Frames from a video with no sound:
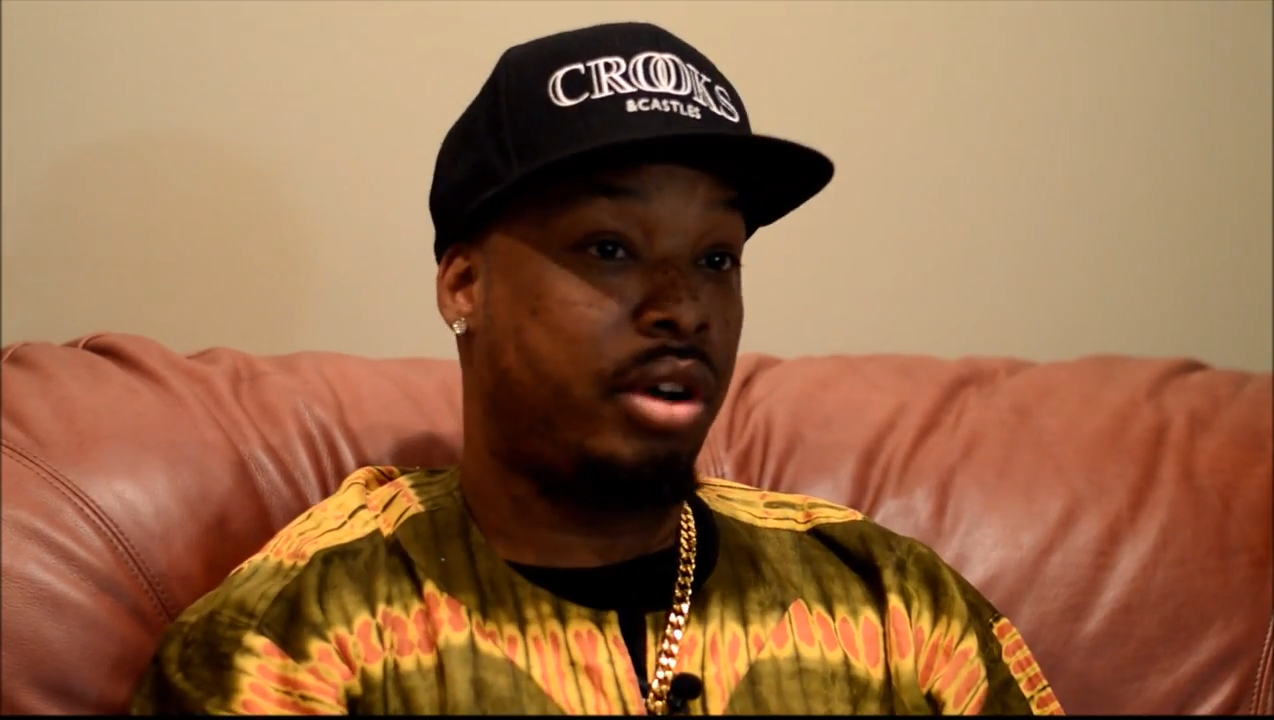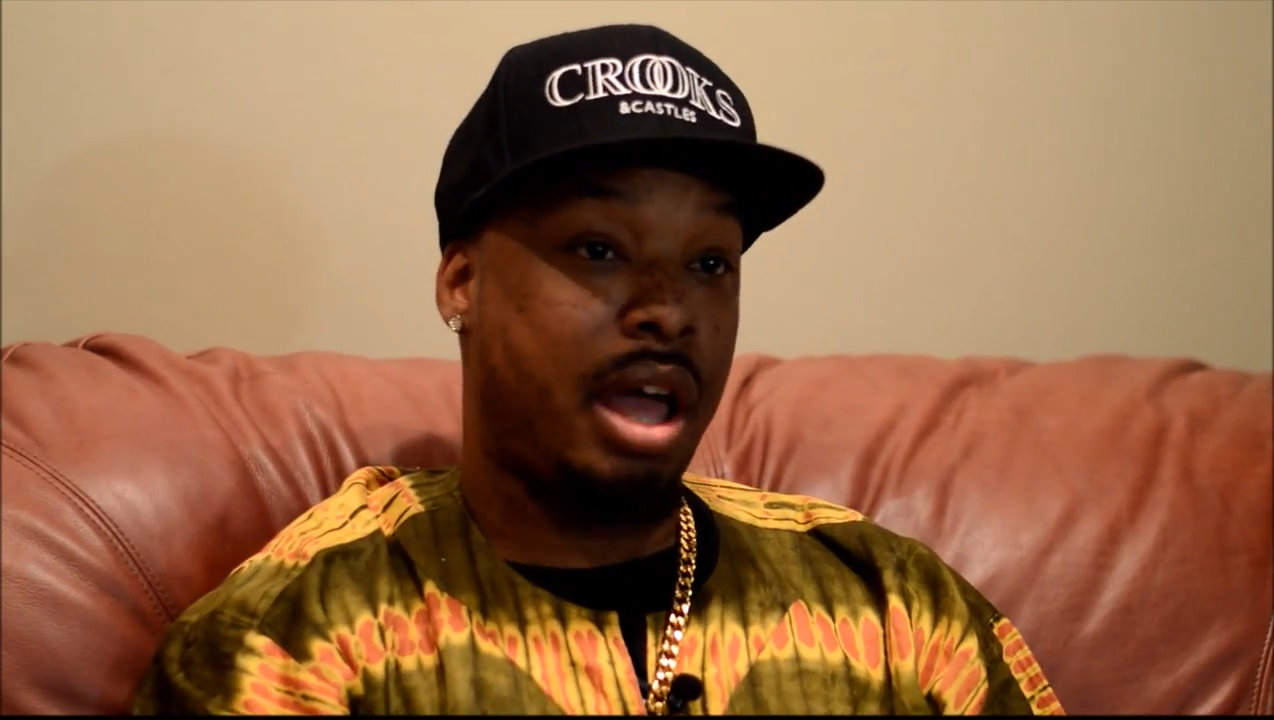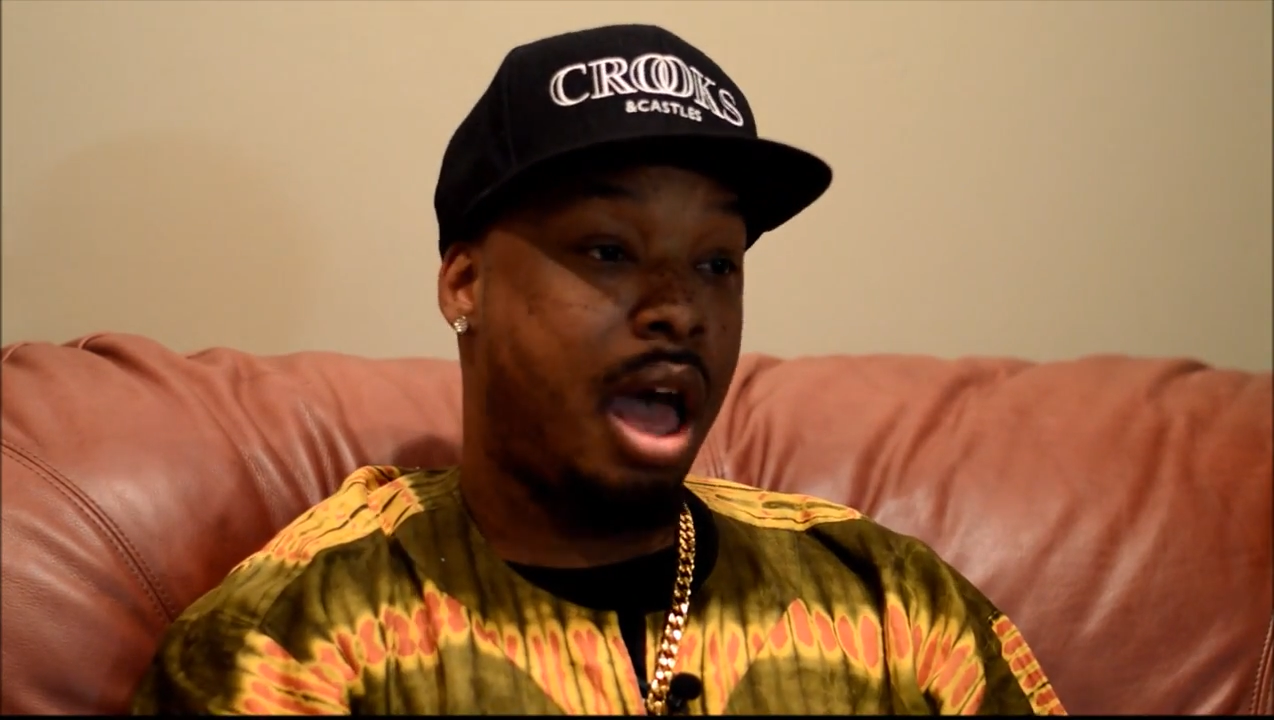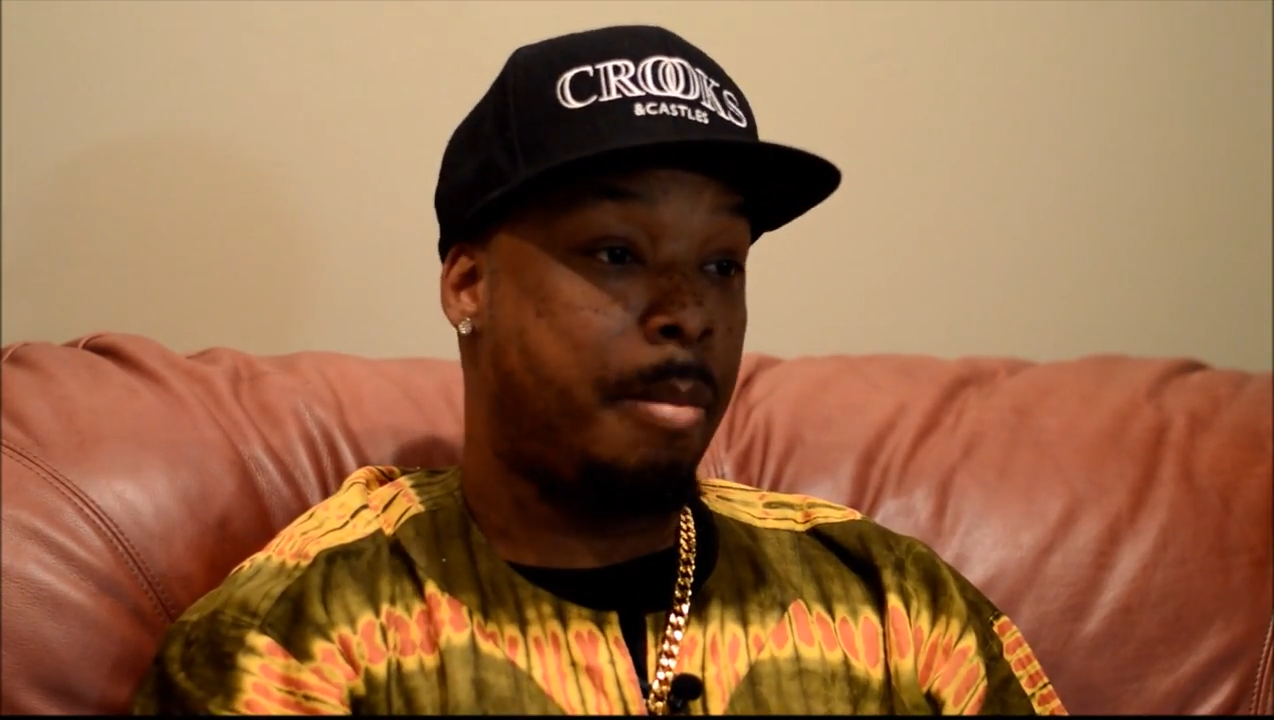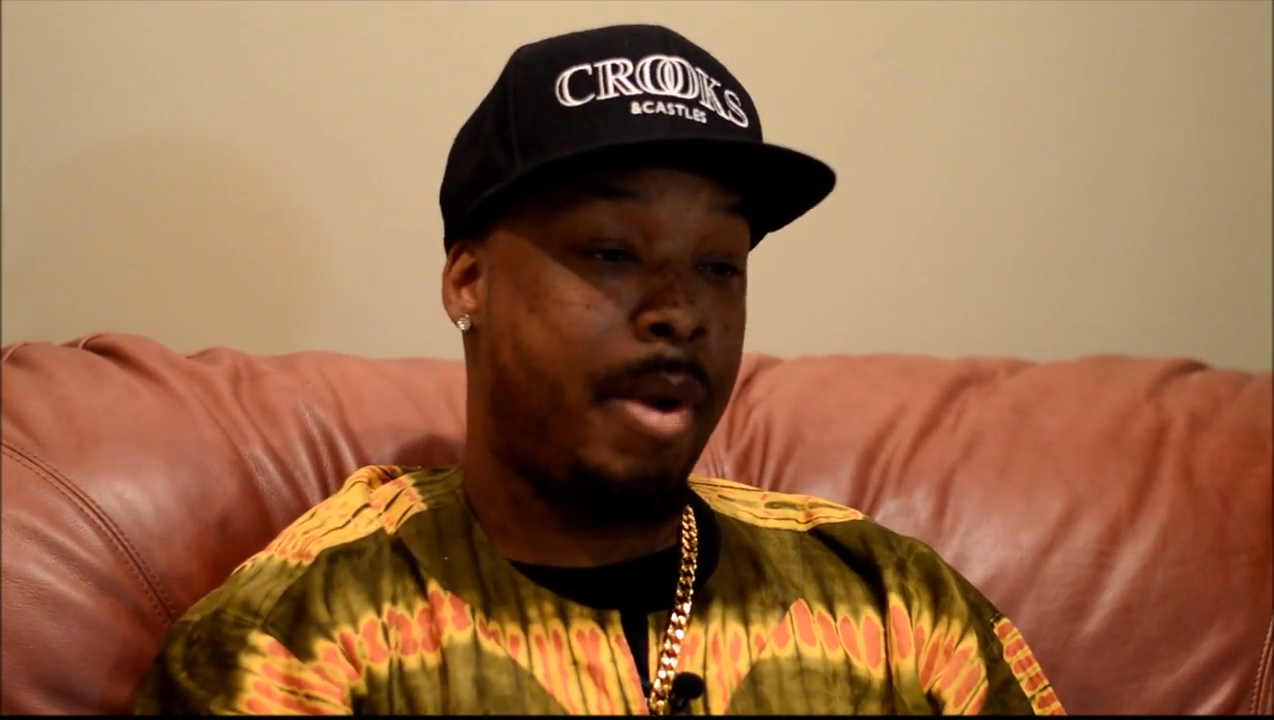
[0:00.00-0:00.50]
on the album,